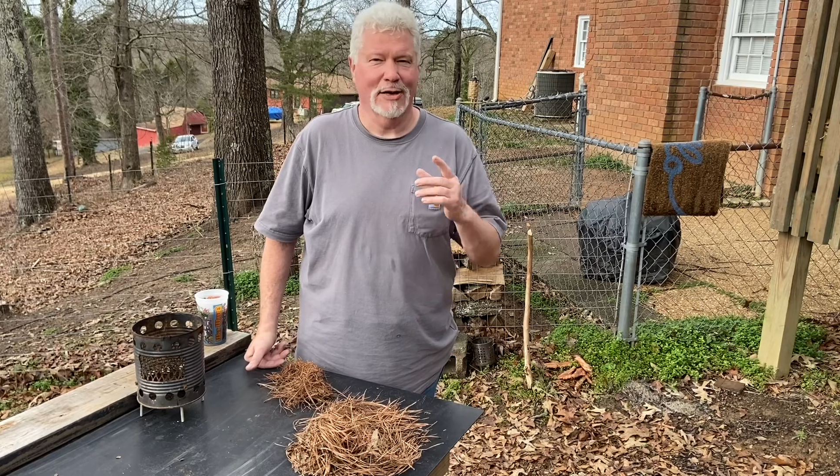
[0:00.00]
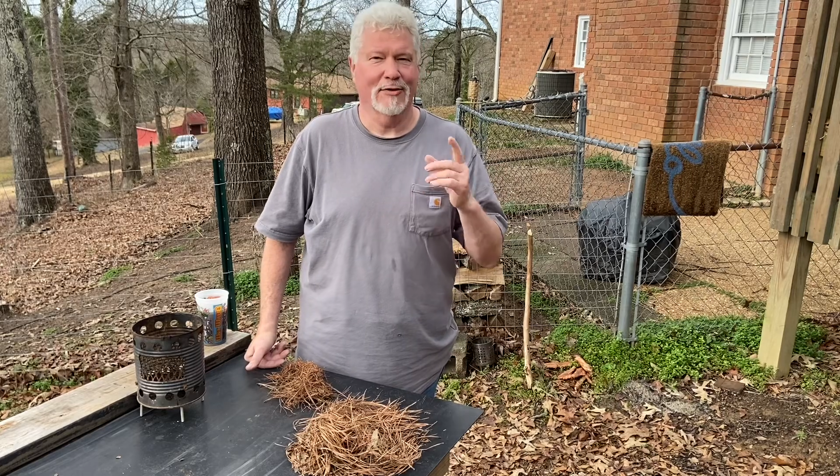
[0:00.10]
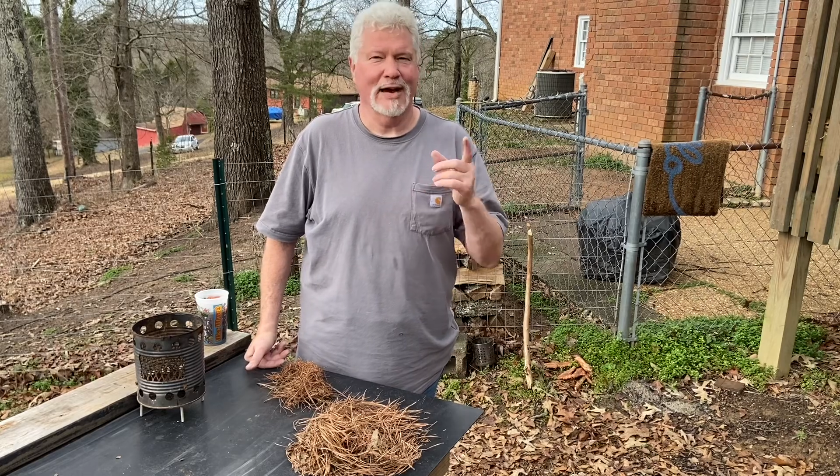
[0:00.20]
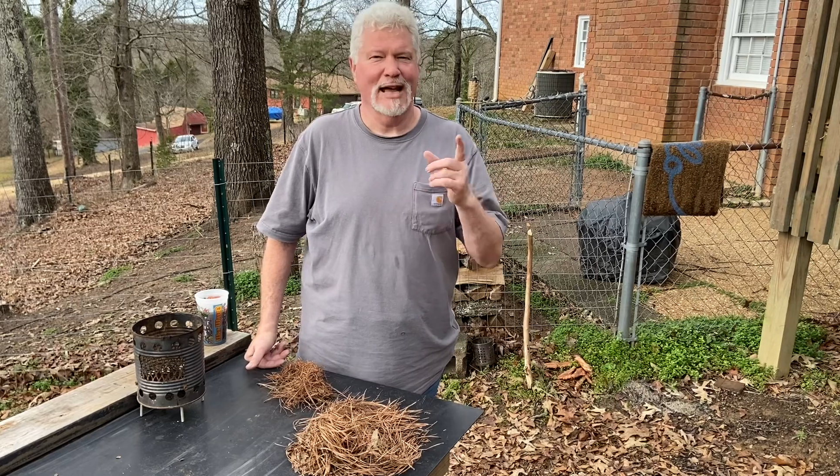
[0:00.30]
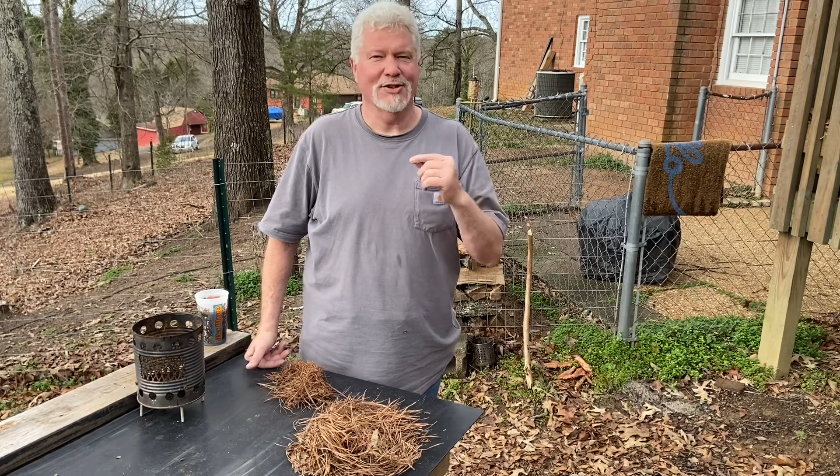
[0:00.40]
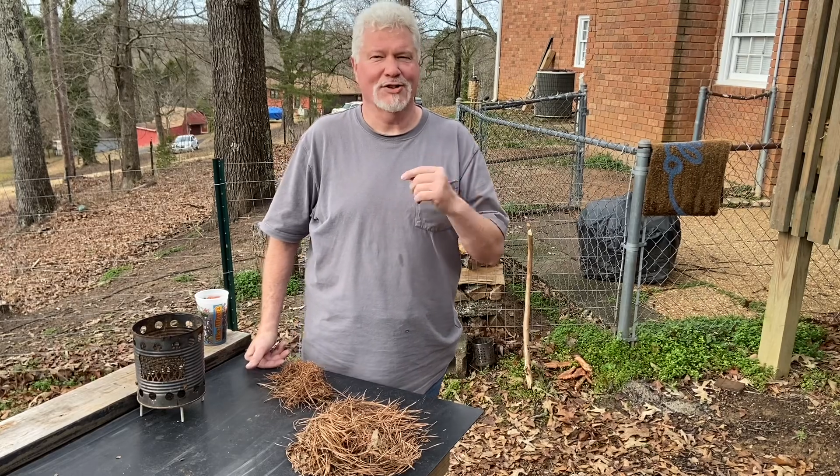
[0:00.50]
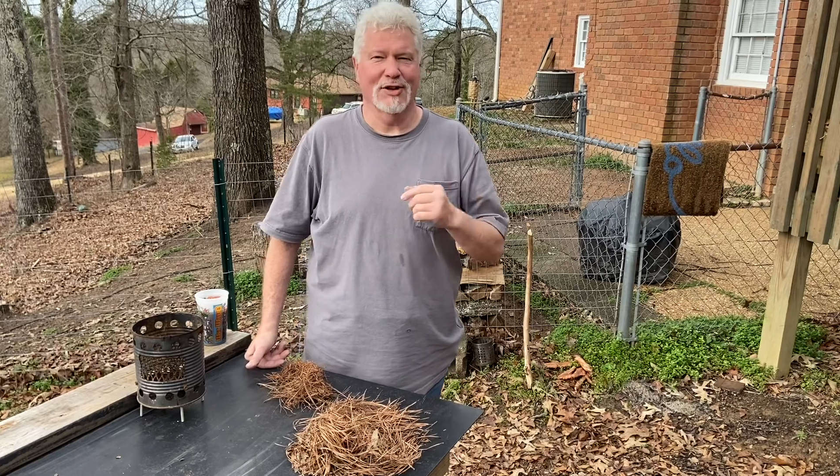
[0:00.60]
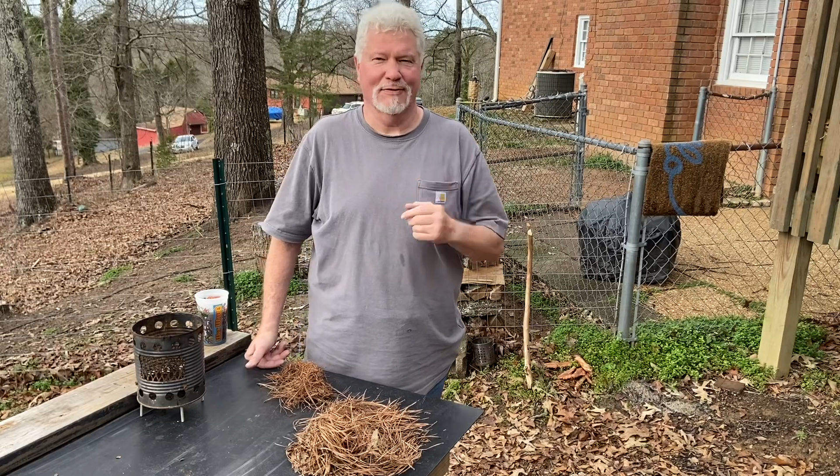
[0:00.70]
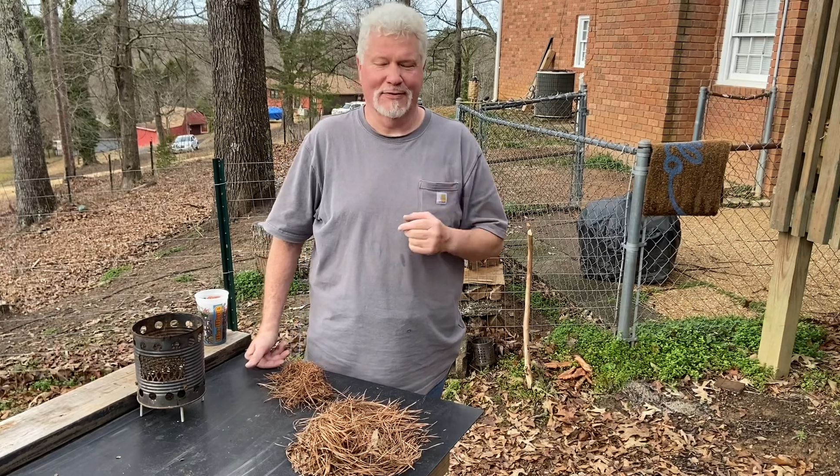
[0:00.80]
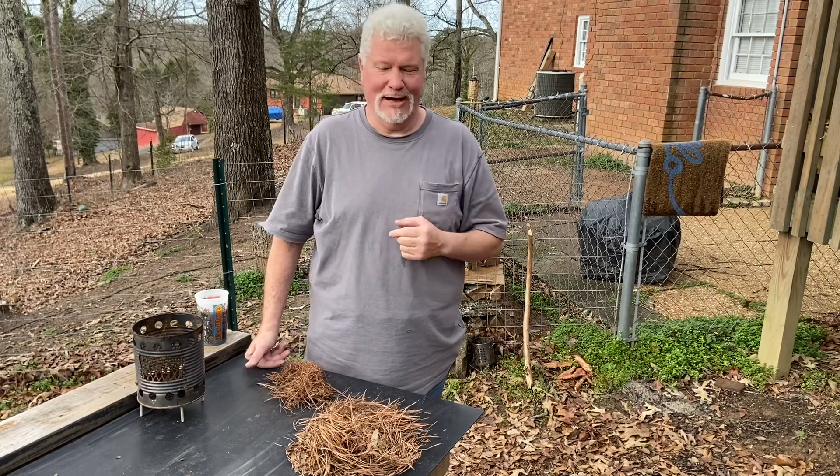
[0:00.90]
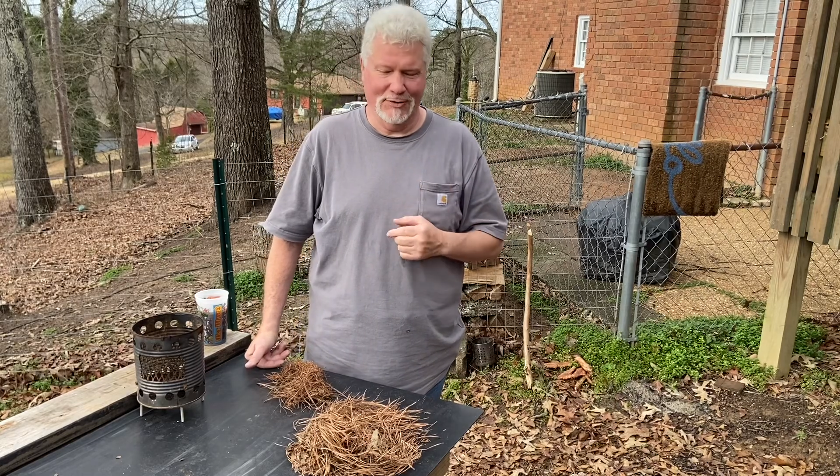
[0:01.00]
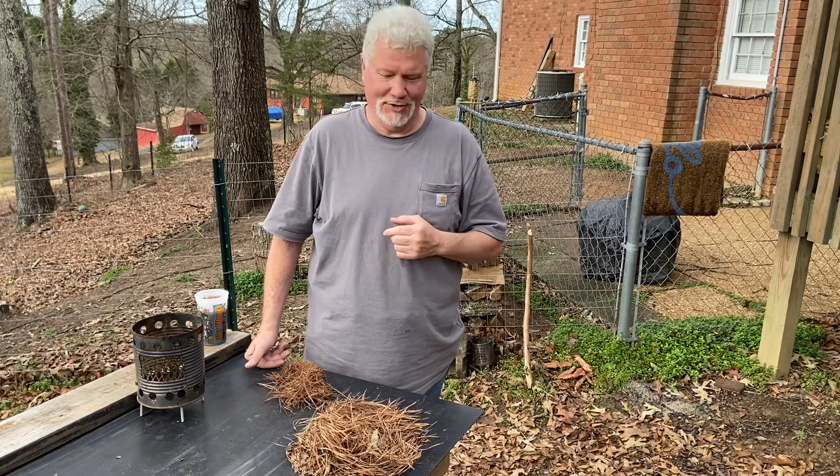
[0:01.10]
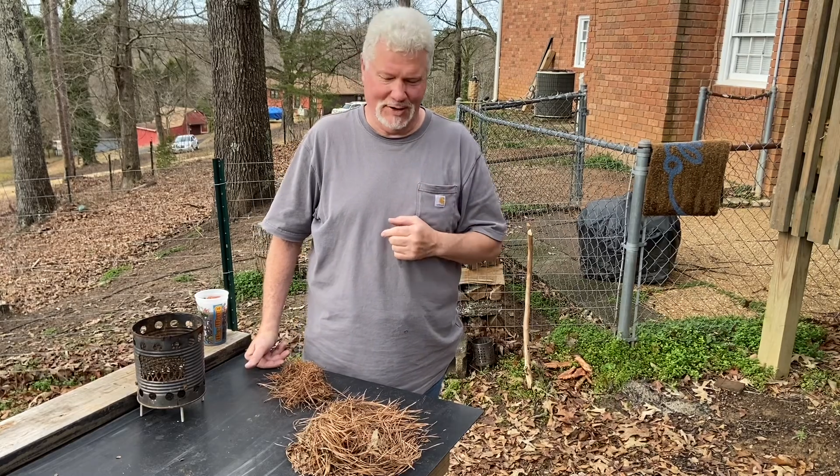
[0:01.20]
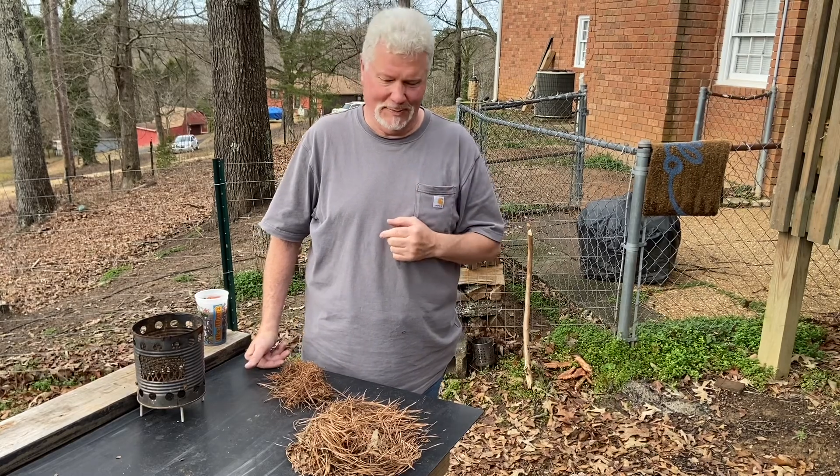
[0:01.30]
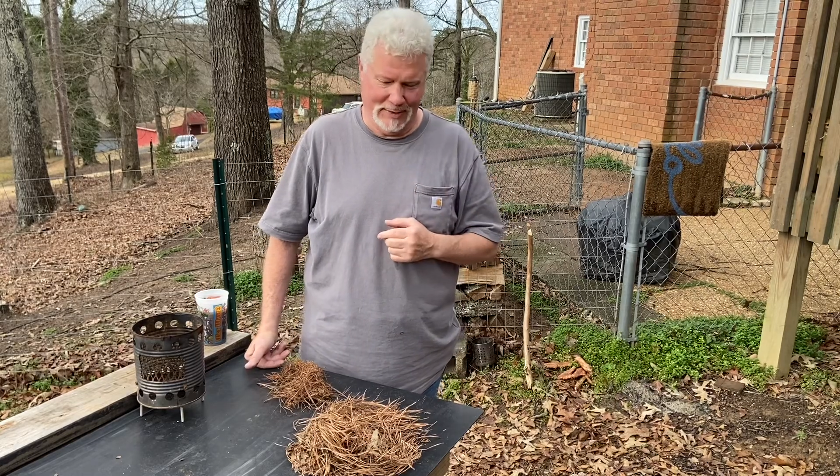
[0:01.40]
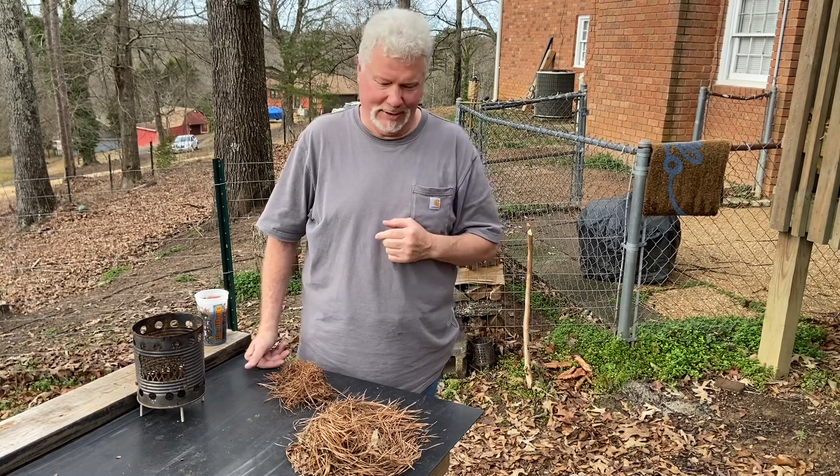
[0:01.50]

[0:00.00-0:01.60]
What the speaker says: grandson found something.